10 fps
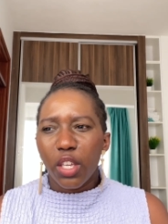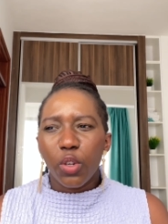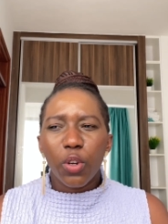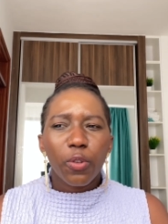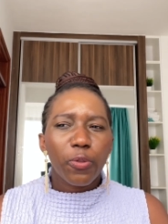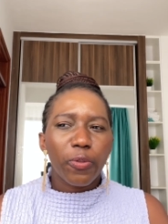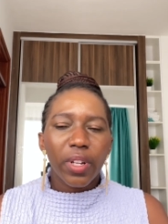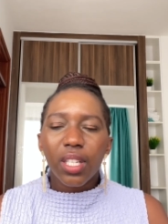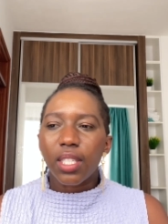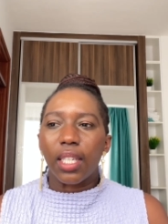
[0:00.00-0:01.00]
you don't
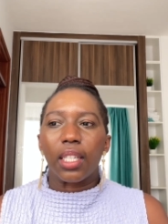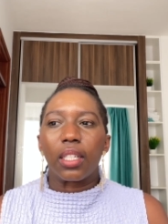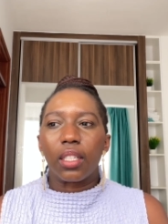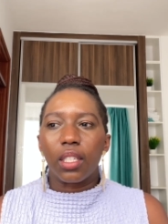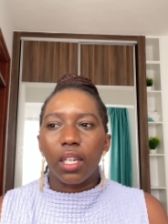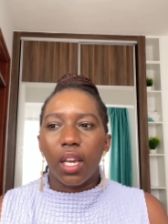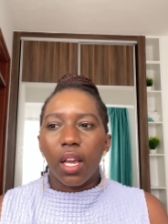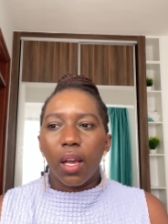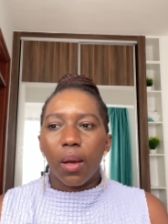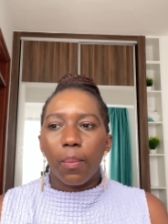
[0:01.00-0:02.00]
feel settled.
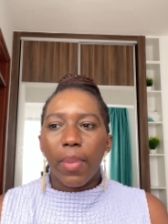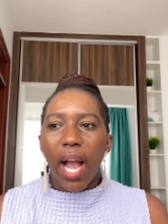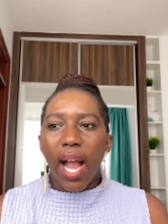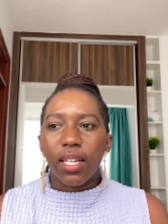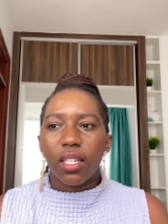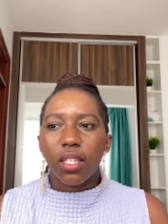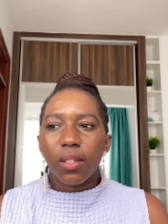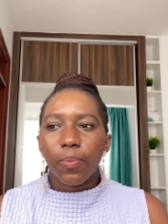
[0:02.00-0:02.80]
But